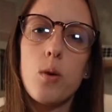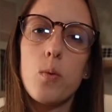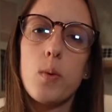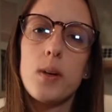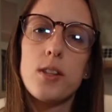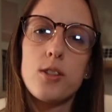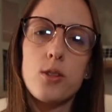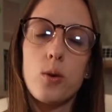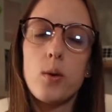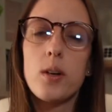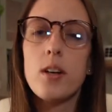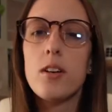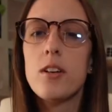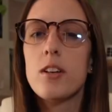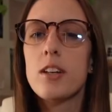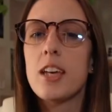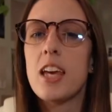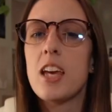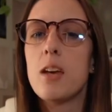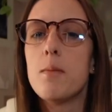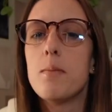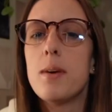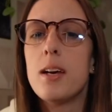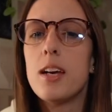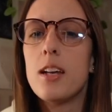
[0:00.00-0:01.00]
when Toyota
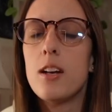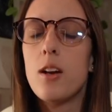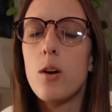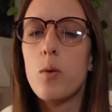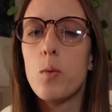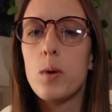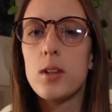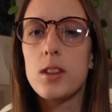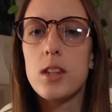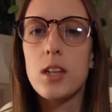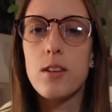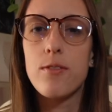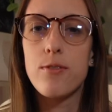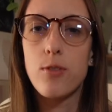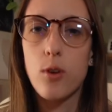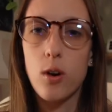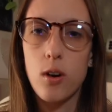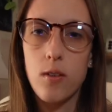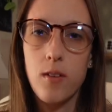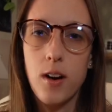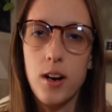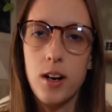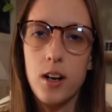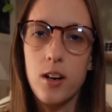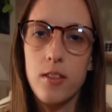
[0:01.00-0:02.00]
came in with the
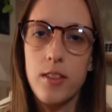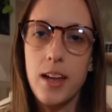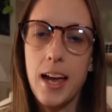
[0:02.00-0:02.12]
4Runner,